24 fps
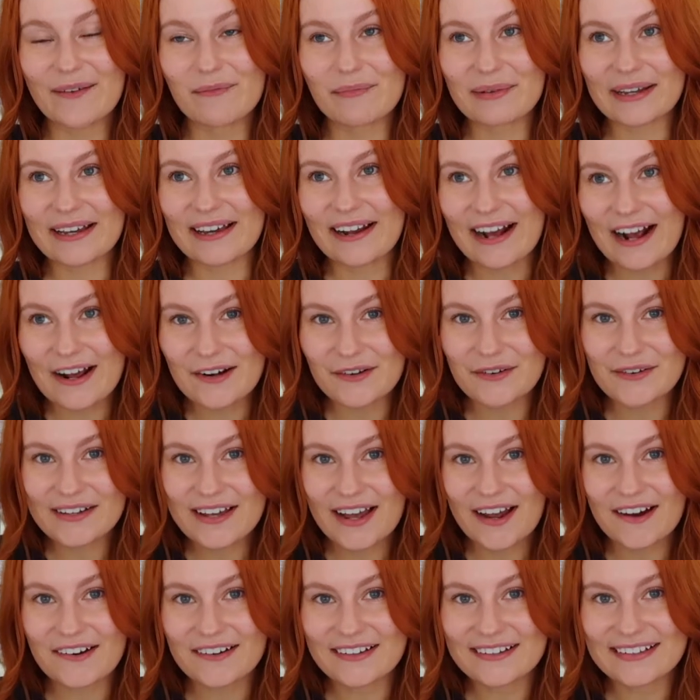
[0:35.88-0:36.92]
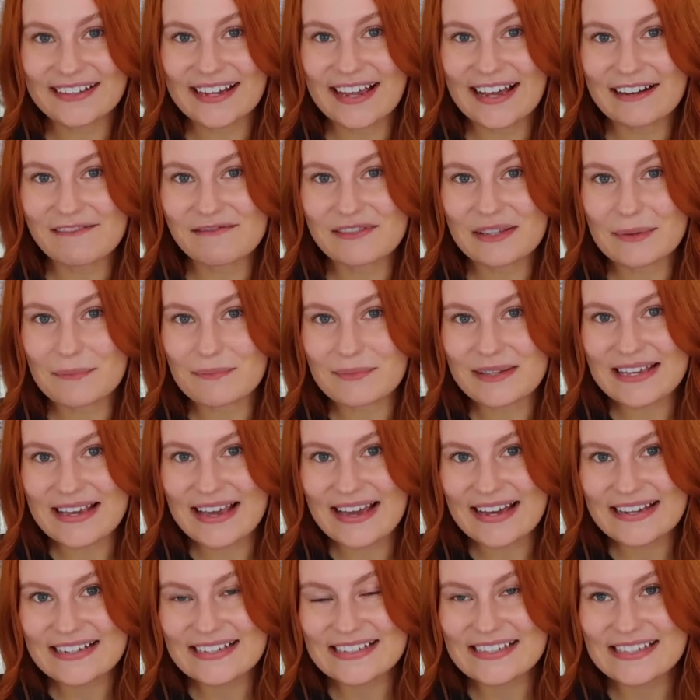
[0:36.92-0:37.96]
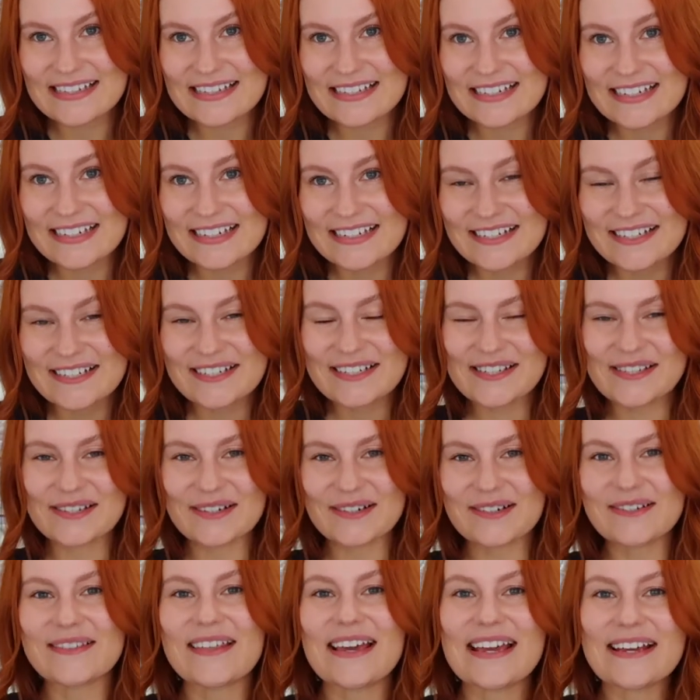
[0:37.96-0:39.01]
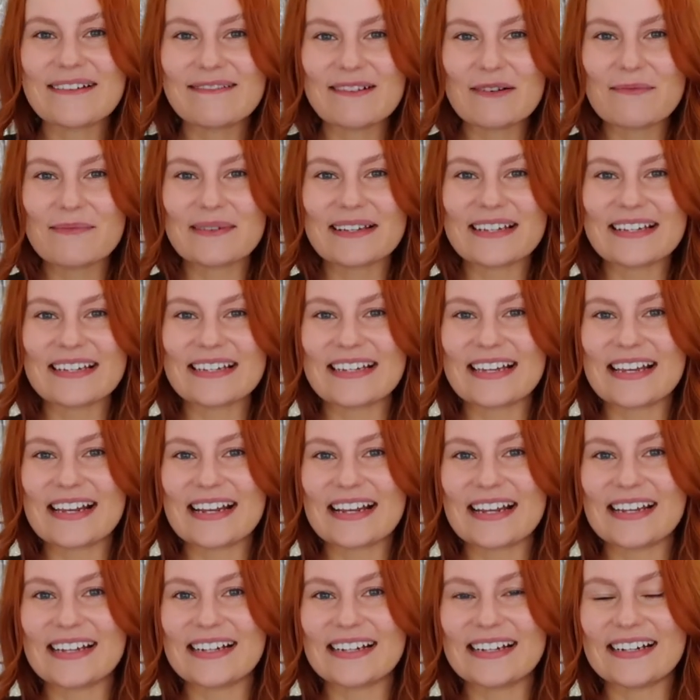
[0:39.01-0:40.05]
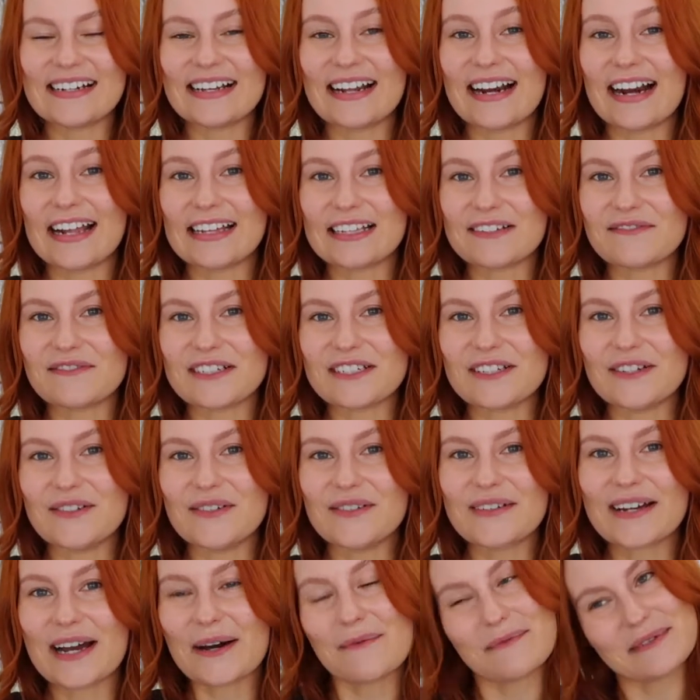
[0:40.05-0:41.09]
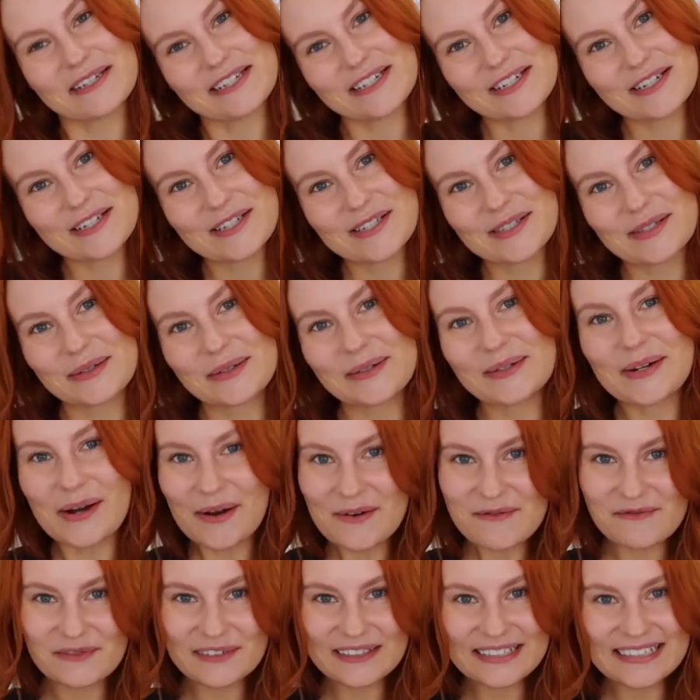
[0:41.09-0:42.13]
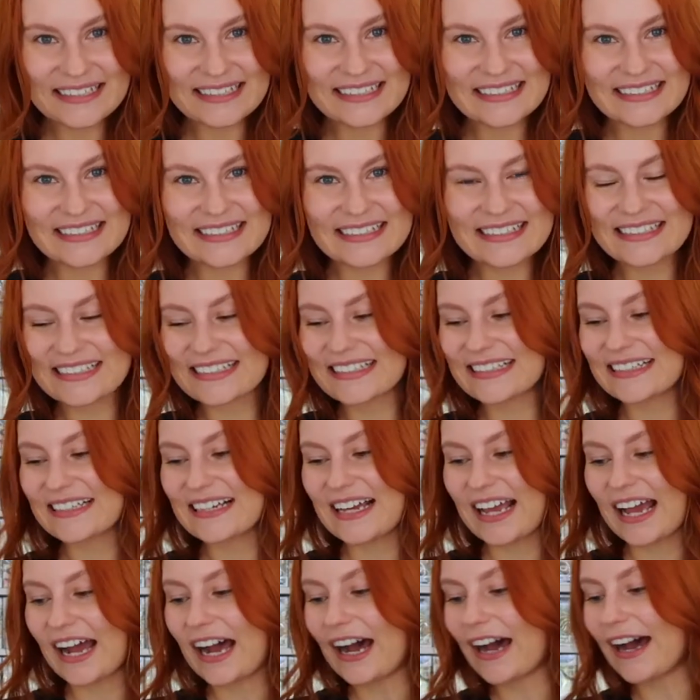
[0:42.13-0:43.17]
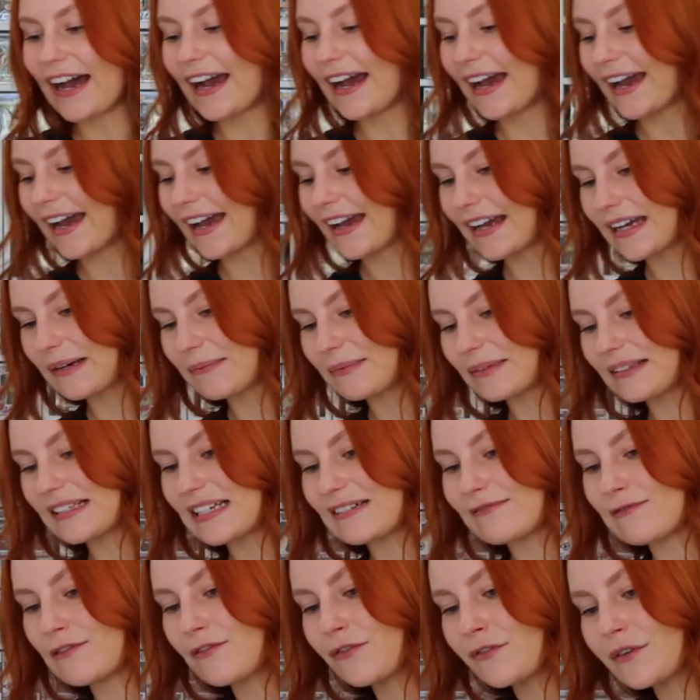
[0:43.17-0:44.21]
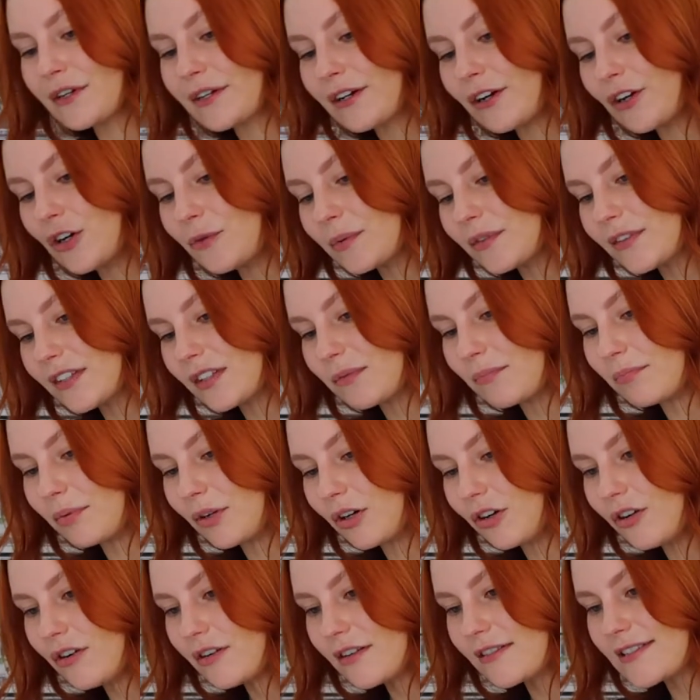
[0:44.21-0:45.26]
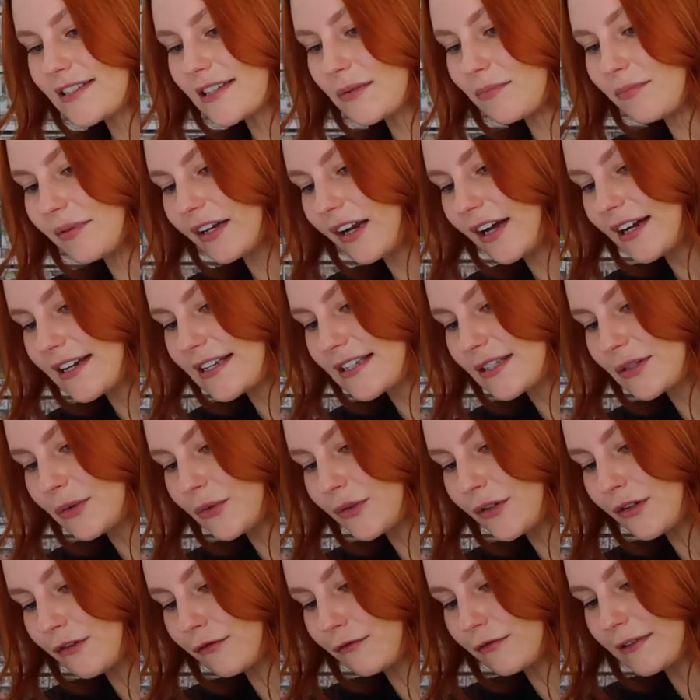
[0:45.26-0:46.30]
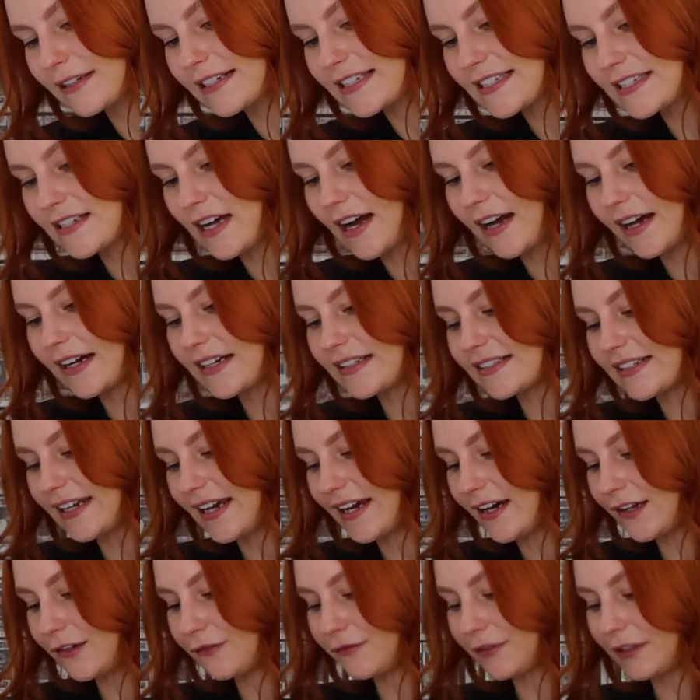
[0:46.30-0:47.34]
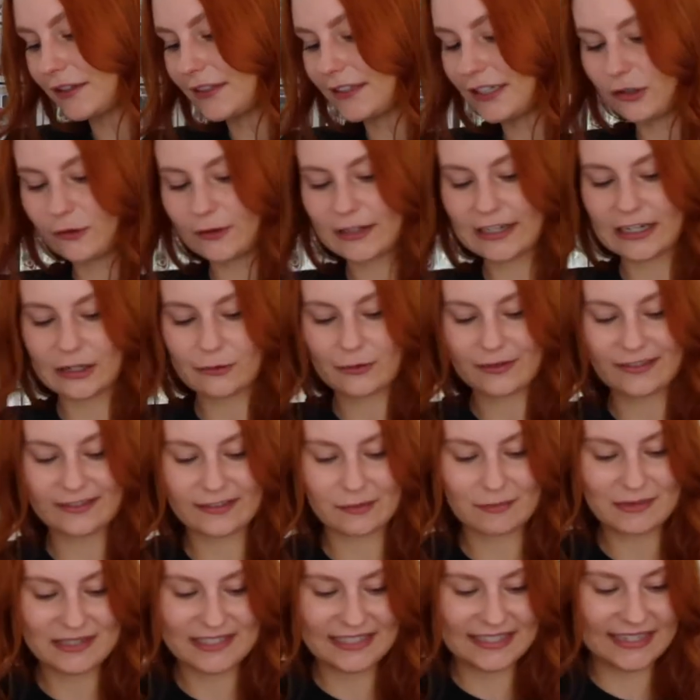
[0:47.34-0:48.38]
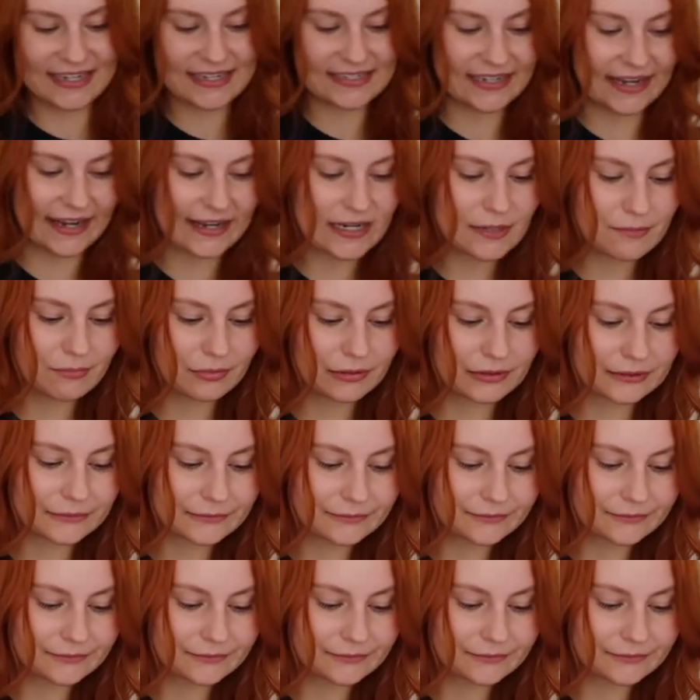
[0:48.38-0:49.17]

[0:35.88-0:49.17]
but I don't currently have them yet. So they will be in another video coming soon, hopefully. I believe I've already opened this box, but I sort of restuck it down really quick with some sticky tape